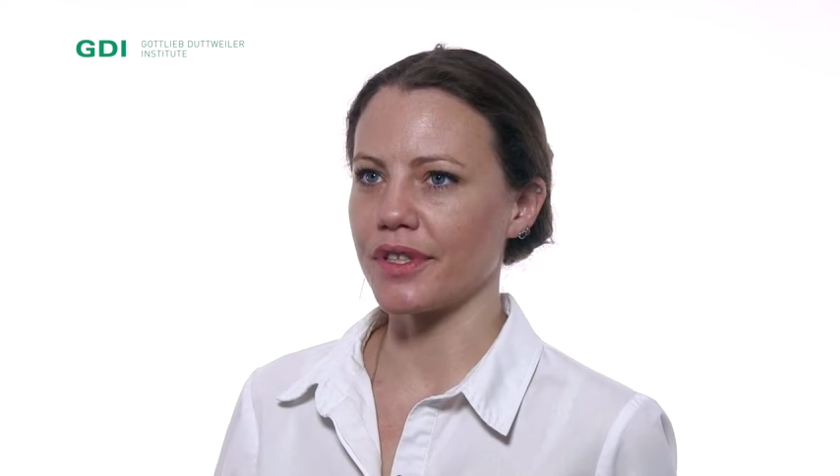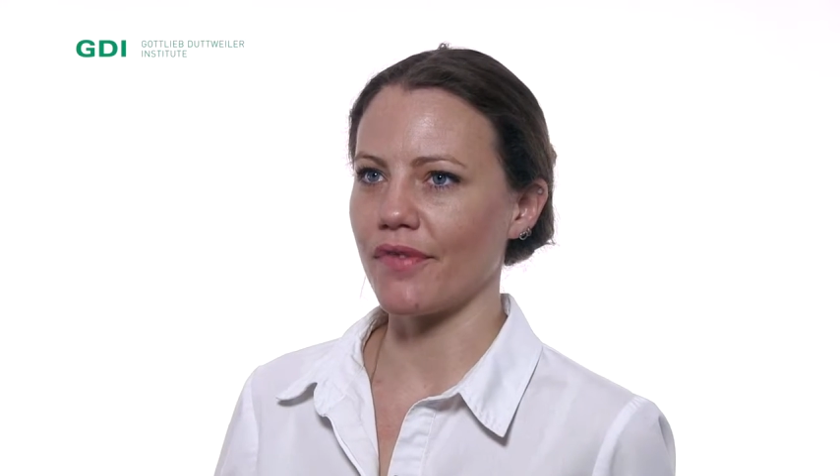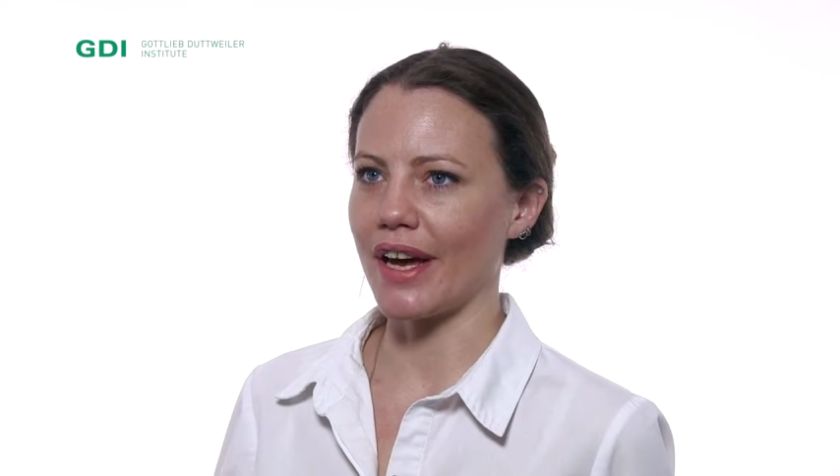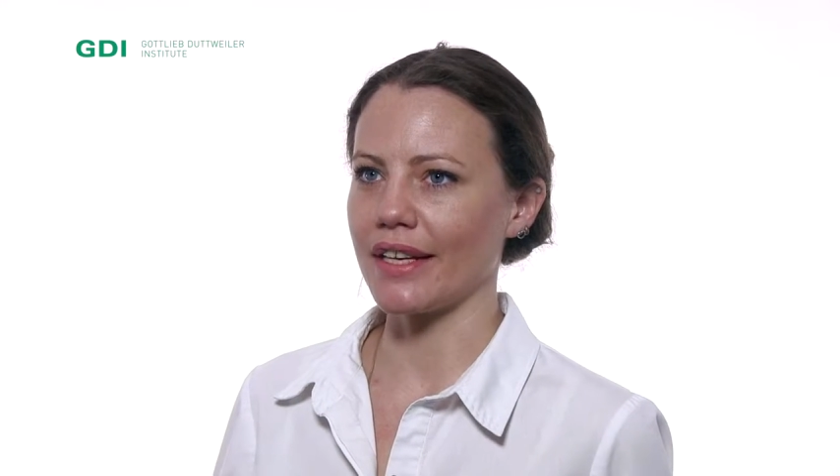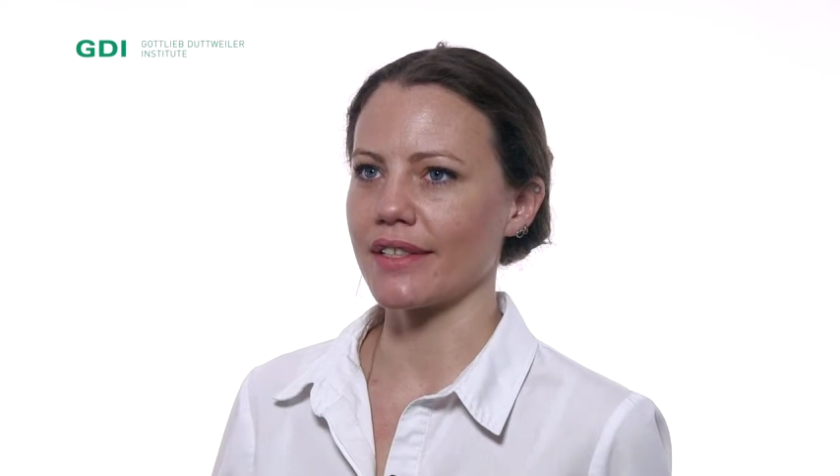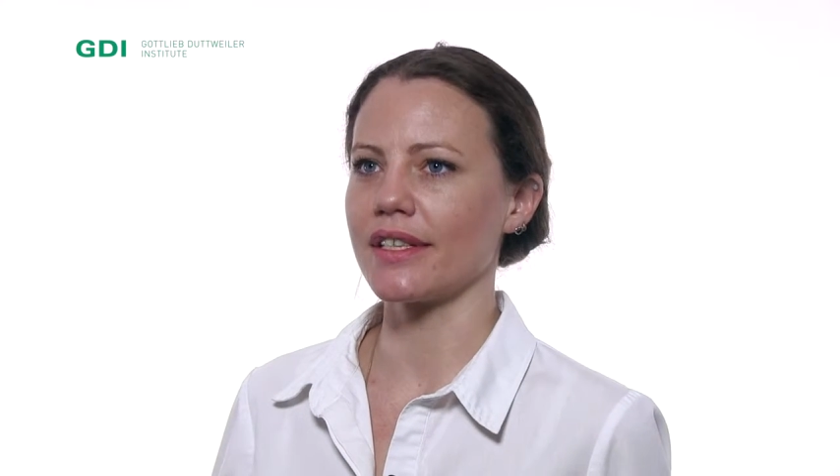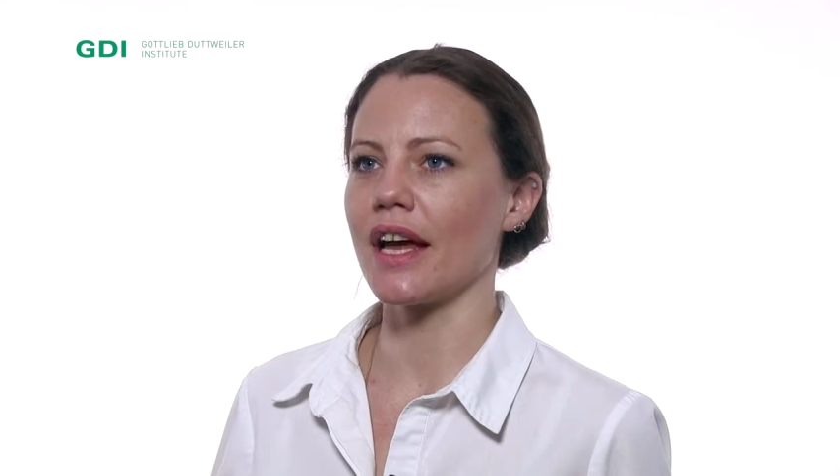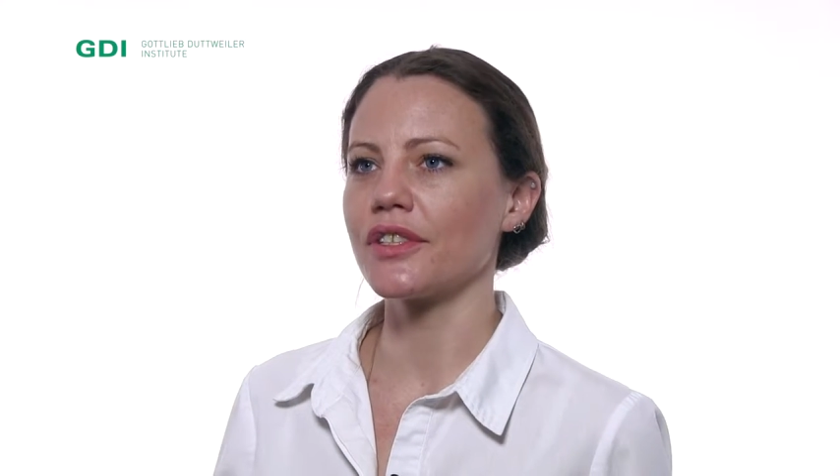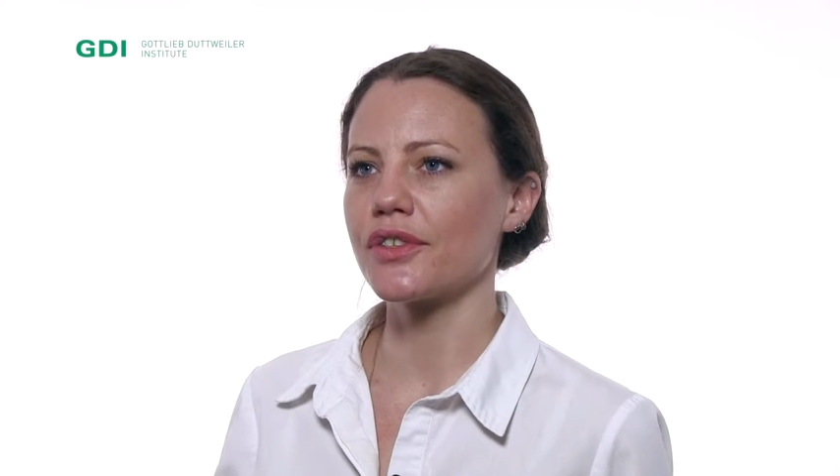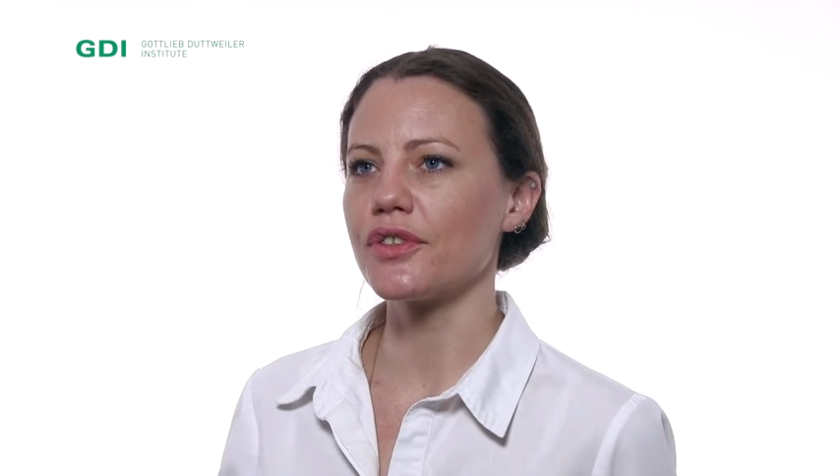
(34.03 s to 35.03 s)
surveillance and
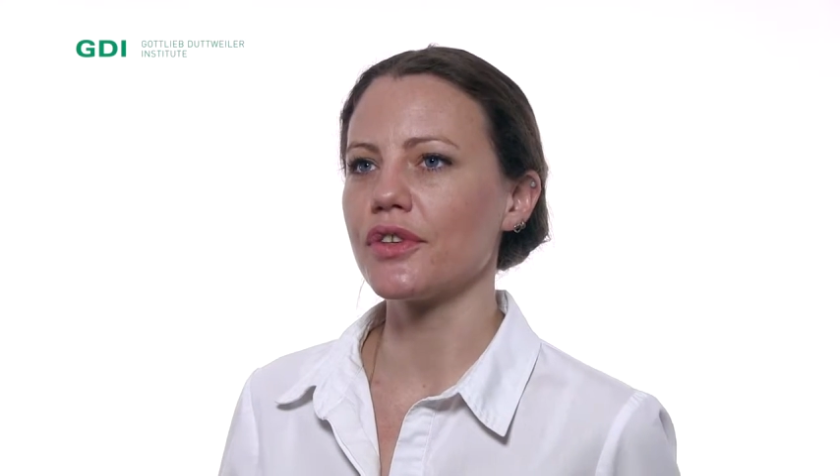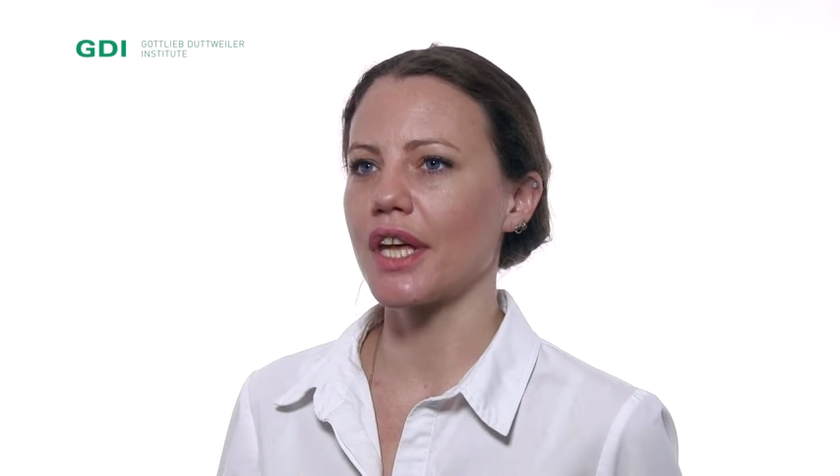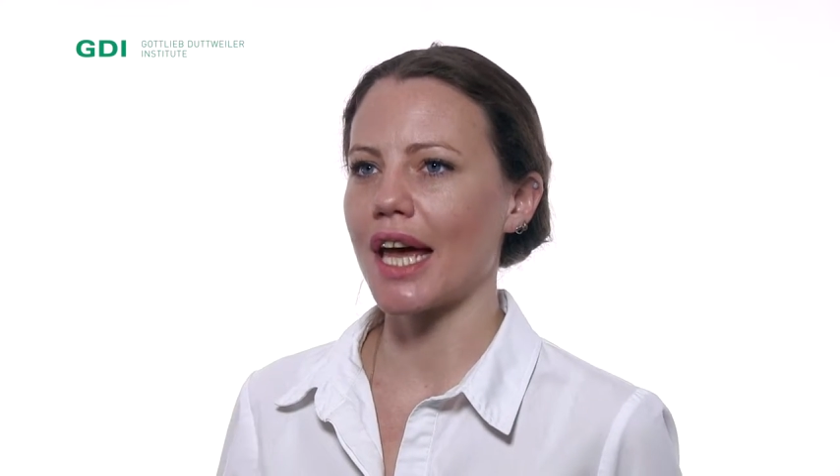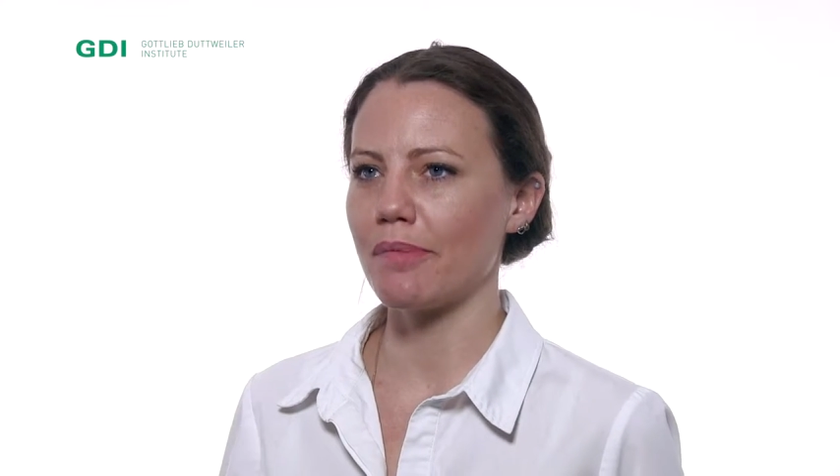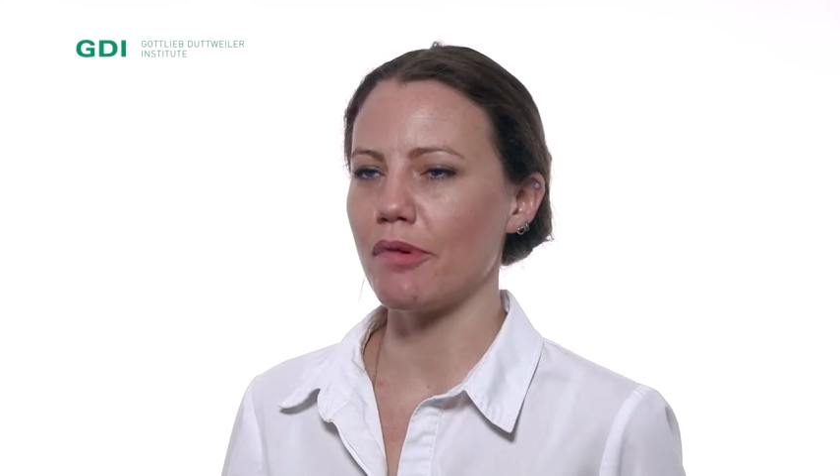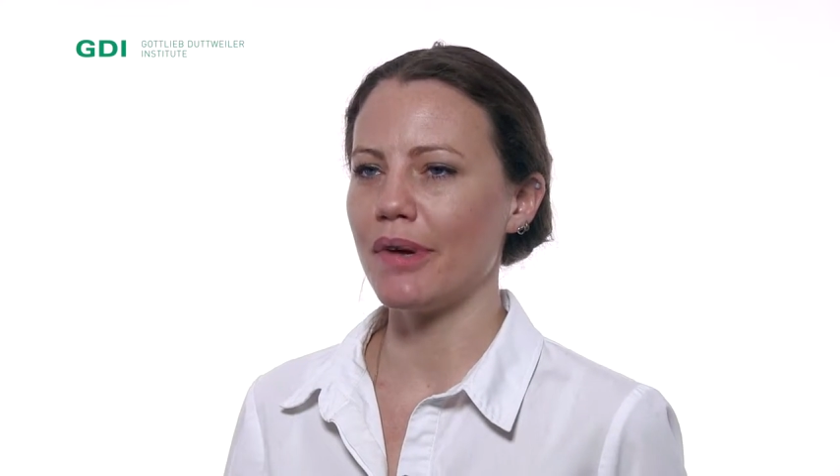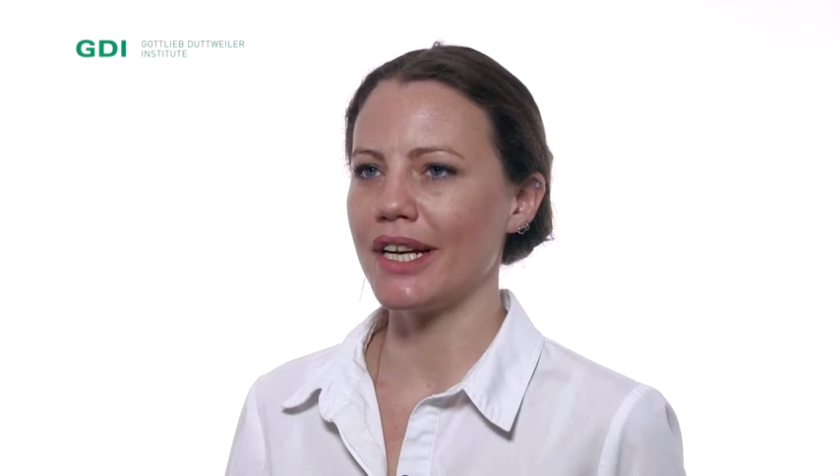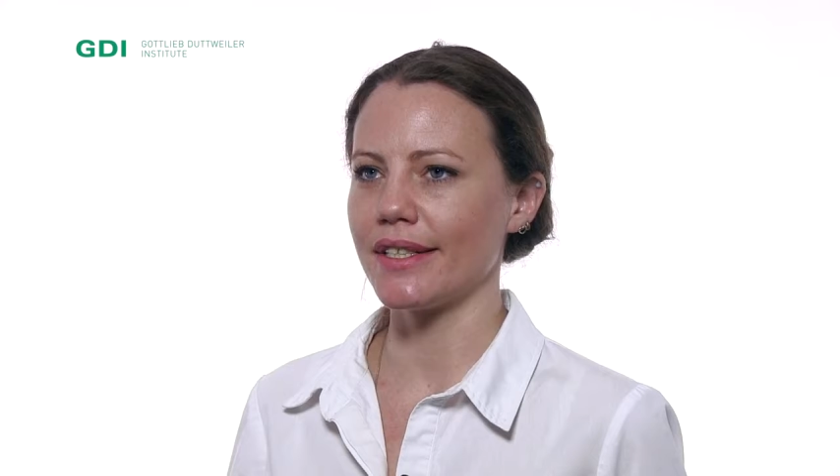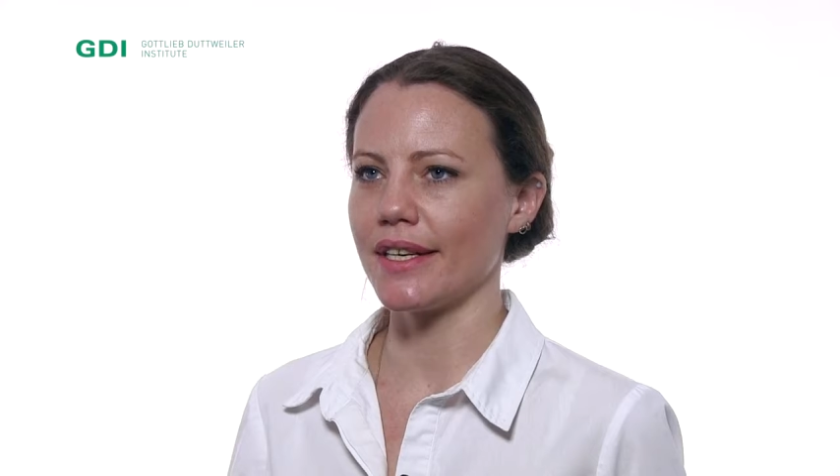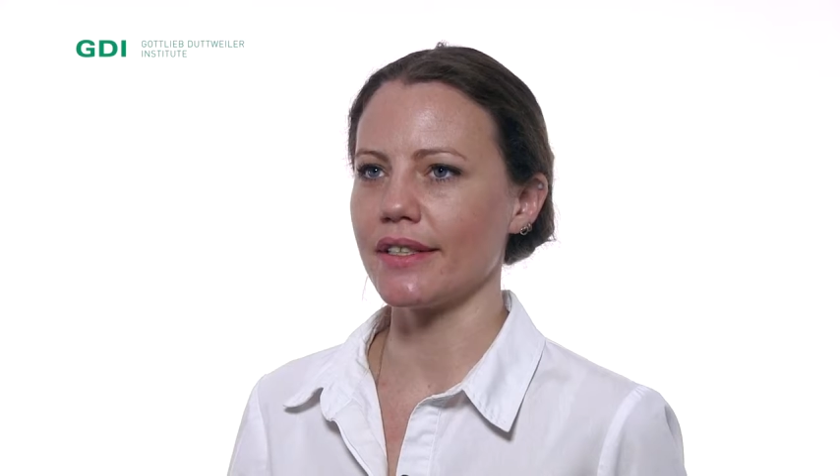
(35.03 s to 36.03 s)
understood the
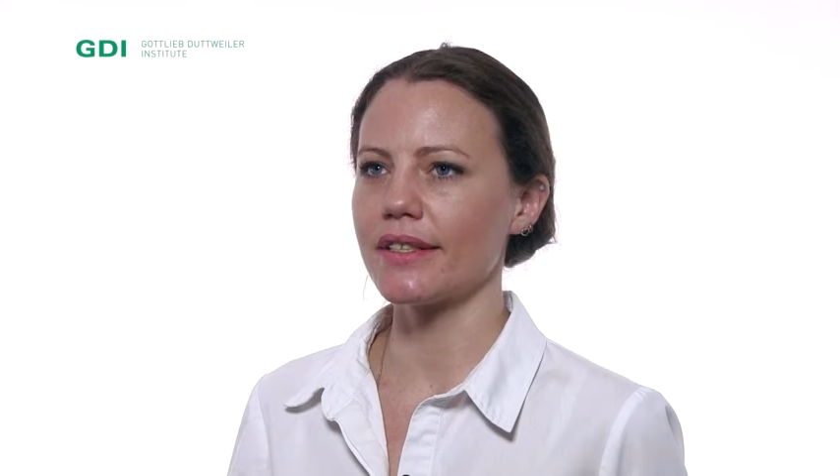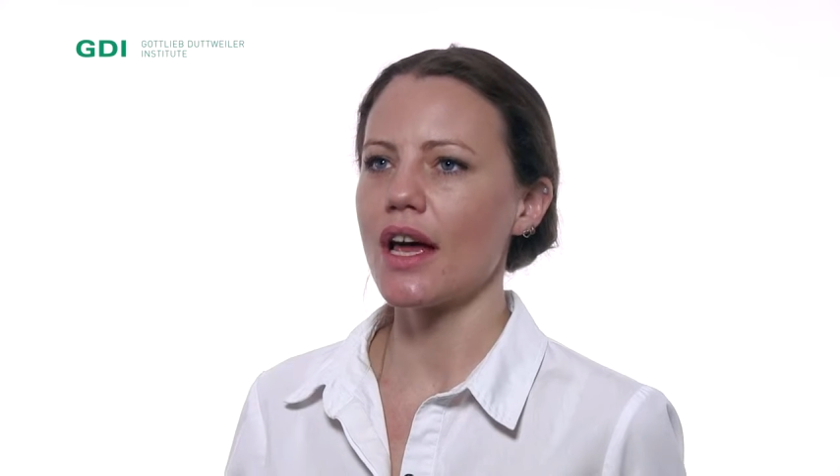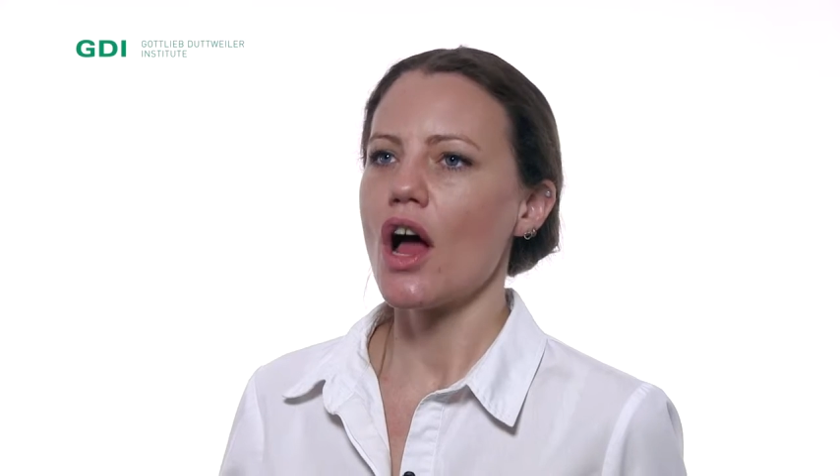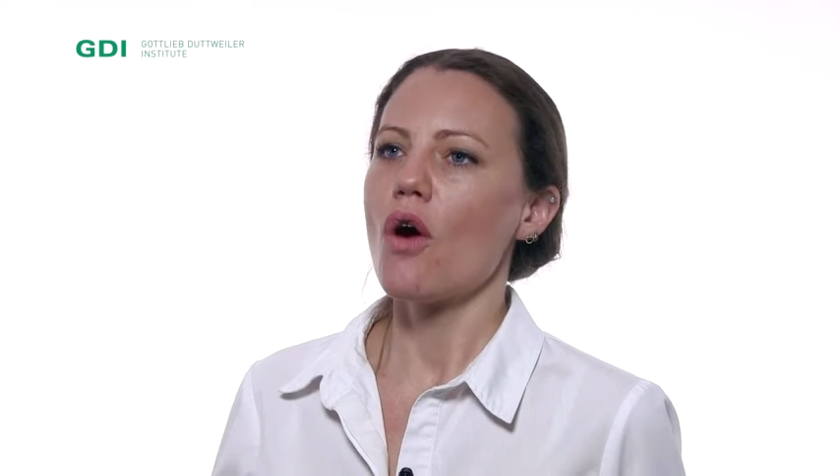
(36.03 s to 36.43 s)
capabilities.